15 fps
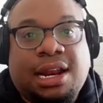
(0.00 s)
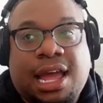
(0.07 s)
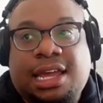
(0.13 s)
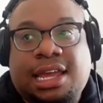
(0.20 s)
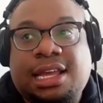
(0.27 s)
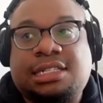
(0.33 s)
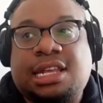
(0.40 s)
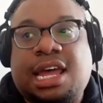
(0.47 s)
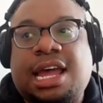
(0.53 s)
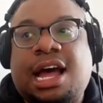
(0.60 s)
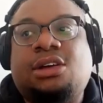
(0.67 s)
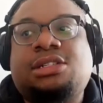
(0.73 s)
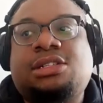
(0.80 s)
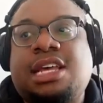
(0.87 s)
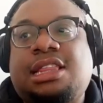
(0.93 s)
Like, it's like,
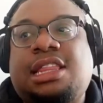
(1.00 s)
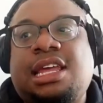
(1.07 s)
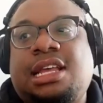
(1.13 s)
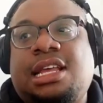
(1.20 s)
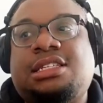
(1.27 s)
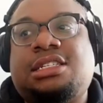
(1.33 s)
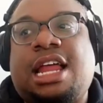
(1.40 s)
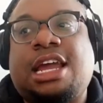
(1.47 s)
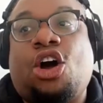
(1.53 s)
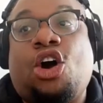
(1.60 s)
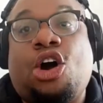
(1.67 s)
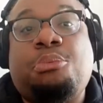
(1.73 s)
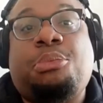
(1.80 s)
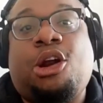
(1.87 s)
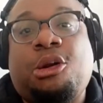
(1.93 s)
I'll say things like
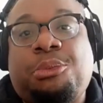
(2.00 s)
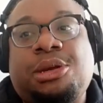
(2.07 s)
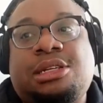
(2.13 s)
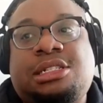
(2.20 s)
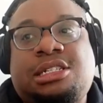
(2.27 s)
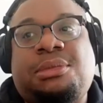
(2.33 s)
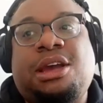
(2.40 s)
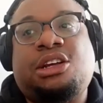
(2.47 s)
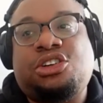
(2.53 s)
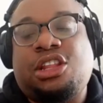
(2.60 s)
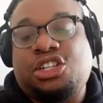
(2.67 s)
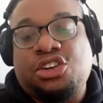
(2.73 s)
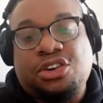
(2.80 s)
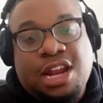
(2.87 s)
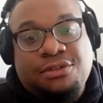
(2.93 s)
on purpose to make sure
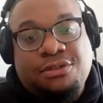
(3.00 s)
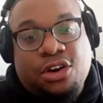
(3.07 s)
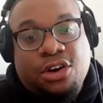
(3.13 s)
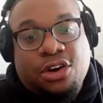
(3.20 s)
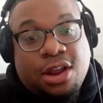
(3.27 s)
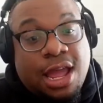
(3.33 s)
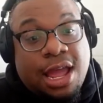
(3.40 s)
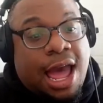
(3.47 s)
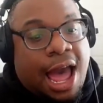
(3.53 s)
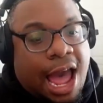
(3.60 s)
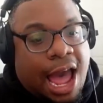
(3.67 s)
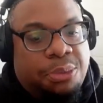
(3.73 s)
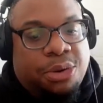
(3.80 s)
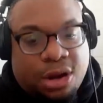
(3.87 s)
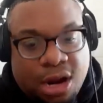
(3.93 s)
that you're never
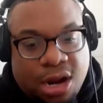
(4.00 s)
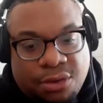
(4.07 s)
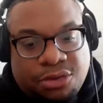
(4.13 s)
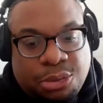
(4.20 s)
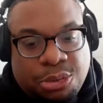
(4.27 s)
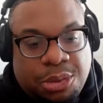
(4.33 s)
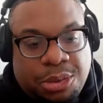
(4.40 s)
hyper comfortable,